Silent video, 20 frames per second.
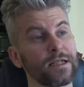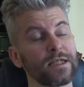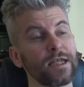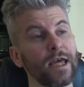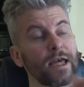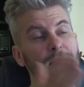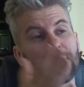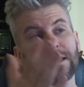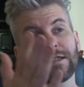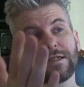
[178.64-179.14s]

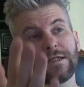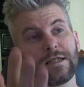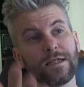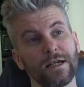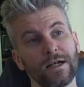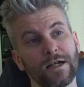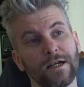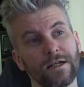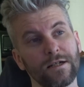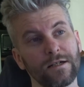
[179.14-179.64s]
second
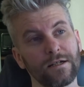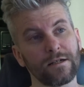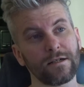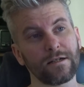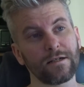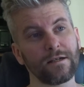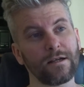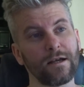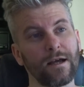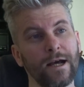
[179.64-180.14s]
year,
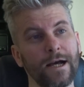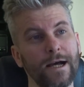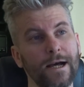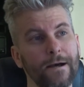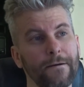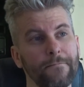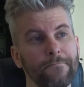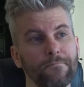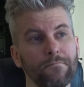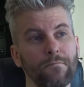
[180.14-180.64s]

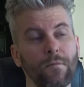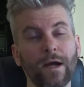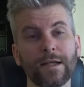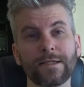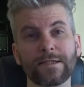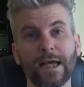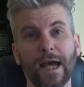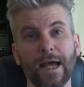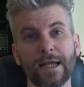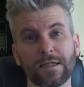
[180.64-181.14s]

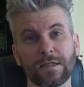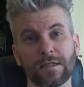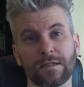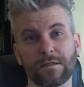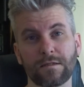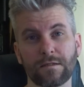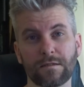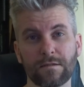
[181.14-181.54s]
my dad